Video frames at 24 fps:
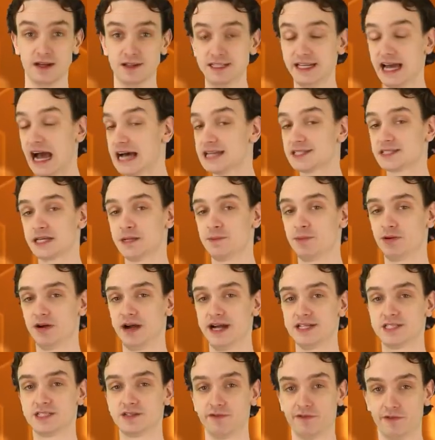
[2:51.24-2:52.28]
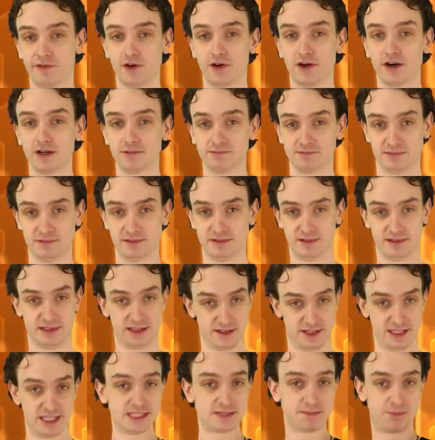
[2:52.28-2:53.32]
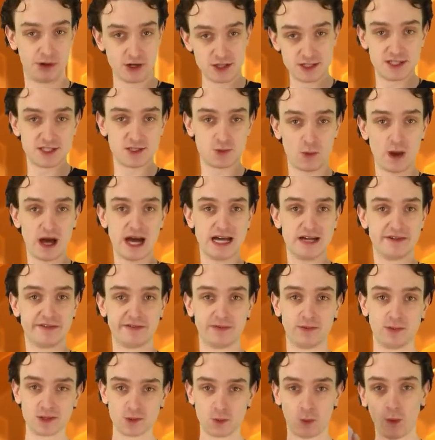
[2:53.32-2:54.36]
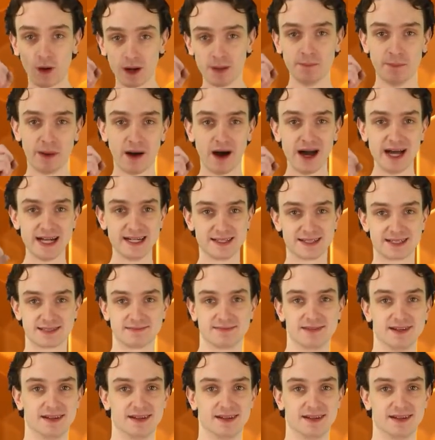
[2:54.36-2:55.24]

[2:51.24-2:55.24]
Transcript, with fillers: The asking price for this person's wife was one pint.